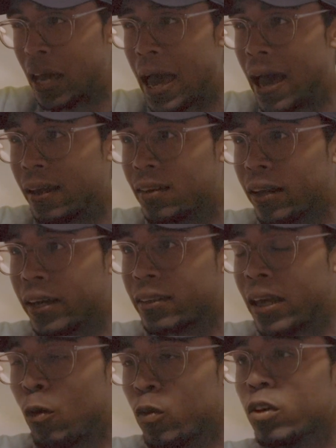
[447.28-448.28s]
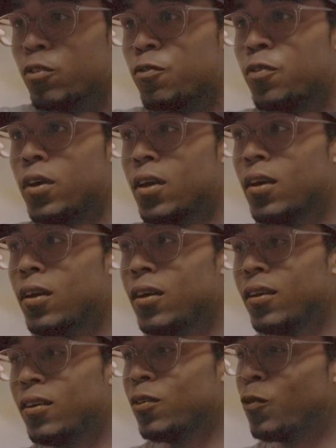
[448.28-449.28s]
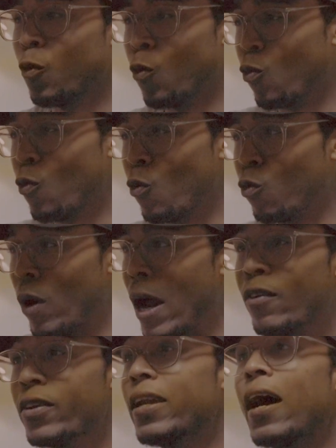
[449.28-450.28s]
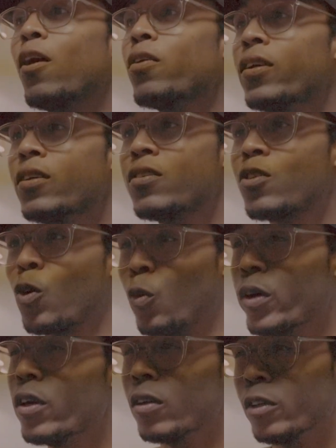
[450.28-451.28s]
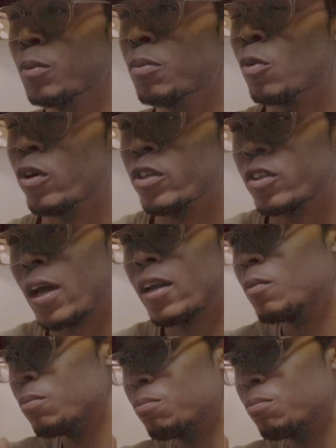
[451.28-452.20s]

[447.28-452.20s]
dad. Like, that would have rounded out his career a little more, just kind of.